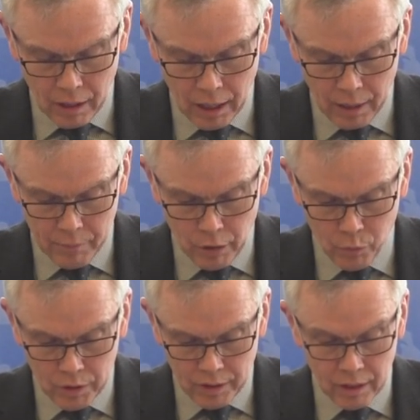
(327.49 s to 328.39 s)
Um,
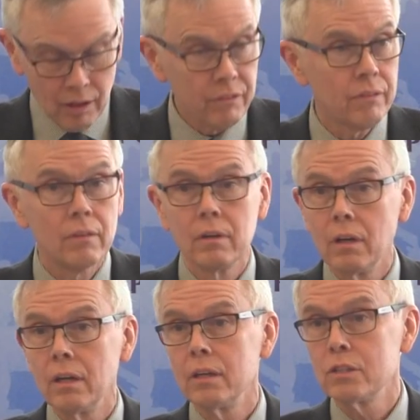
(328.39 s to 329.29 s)
if we think of
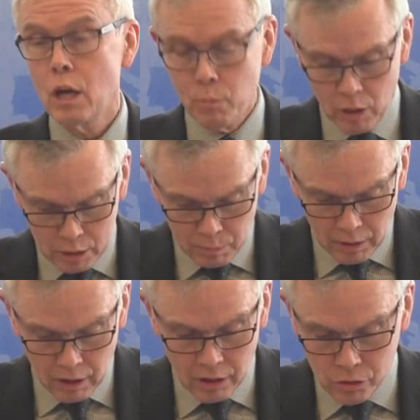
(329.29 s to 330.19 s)
uh, cyber
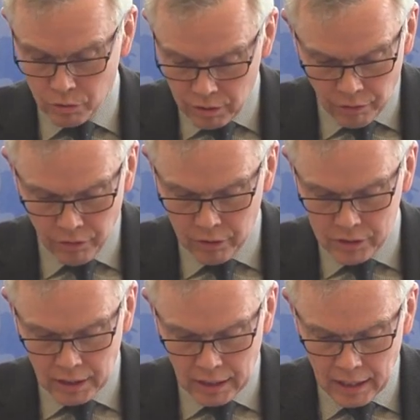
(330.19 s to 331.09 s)
espionage or
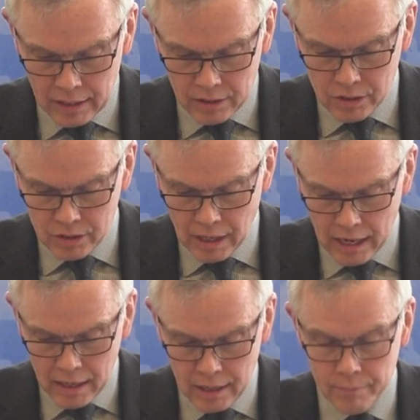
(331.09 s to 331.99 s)
interference in Canadian
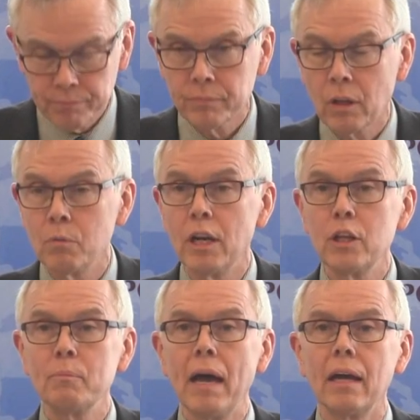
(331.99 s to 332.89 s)
society, when I
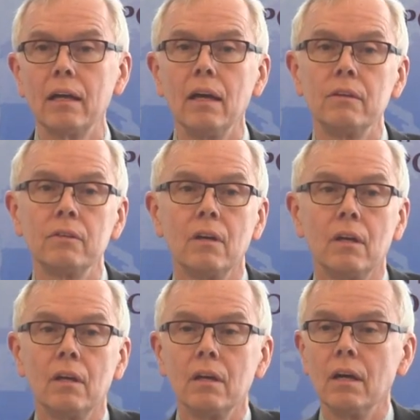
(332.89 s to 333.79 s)
think back as
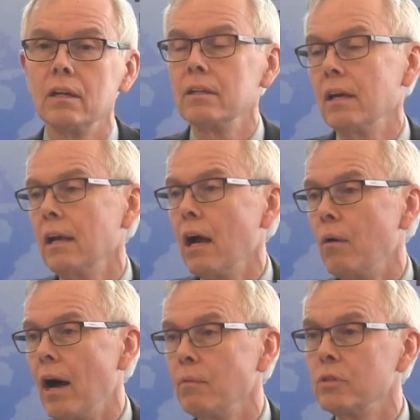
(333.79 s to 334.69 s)
uh, at
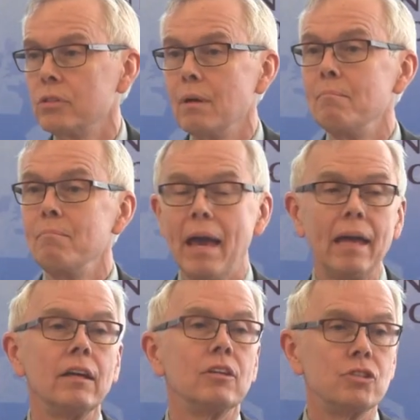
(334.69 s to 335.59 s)
how I was
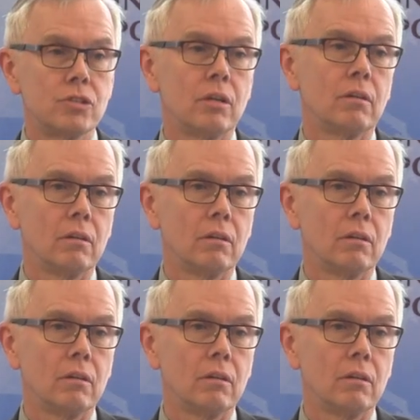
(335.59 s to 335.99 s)
managed